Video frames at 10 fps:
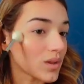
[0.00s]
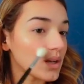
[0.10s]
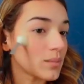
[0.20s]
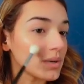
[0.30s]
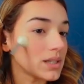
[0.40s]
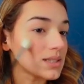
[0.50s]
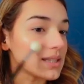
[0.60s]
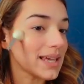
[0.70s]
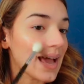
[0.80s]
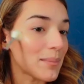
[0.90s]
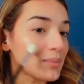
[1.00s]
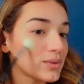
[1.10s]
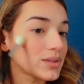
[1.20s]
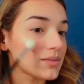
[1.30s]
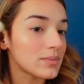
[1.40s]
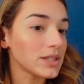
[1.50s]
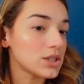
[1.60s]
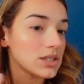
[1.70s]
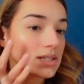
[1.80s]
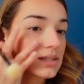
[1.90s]
And I bring it to the apples of my
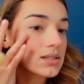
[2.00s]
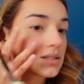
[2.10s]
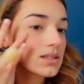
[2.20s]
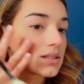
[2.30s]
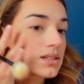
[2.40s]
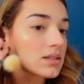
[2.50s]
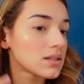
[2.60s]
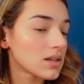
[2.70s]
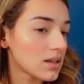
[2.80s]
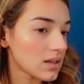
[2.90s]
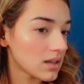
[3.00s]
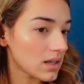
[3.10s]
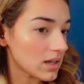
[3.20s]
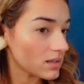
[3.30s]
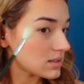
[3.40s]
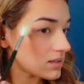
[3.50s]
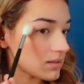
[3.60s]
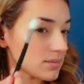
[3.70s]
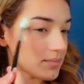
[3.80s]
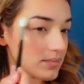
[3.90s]
cheeks.
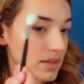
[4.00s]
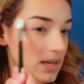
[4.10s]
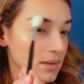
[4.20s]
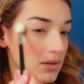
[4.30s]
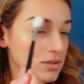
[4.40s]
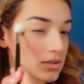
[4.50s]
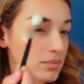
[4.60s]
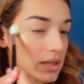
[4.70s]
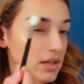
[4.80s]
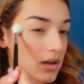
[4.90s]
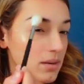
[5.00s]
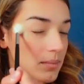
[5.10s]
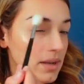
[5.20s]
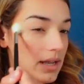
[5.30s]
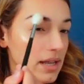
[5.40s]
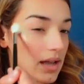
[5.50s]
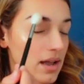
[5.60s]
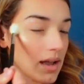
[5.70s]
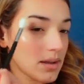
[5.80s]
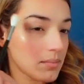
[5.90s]
Yes. And I also bring it on my
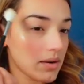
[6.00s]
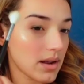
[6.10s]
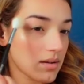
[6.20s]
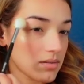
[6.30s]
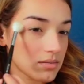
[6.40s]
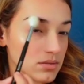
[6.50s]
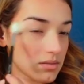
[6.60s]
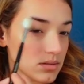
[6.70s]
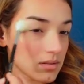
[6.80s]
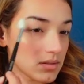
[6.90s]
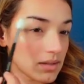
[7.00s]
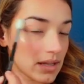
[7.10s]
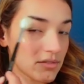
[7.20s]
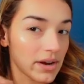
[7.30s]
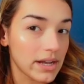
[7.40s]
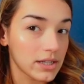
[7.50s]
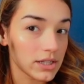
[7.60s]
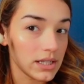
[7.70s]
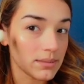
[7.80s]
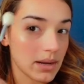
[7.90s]
eyebrow, like right
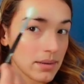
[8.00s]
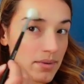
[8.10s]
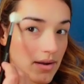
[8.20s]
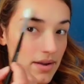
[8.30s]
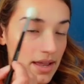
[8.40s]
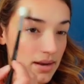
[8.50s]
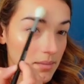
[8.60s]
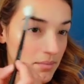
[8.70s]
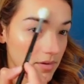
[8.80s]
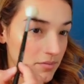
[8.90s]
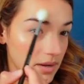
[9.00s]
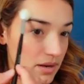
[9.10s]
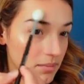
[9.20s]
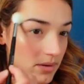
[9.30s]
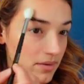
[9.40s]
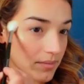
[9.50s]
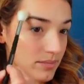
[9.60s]
underneath my eyebrow and above my eyebrow.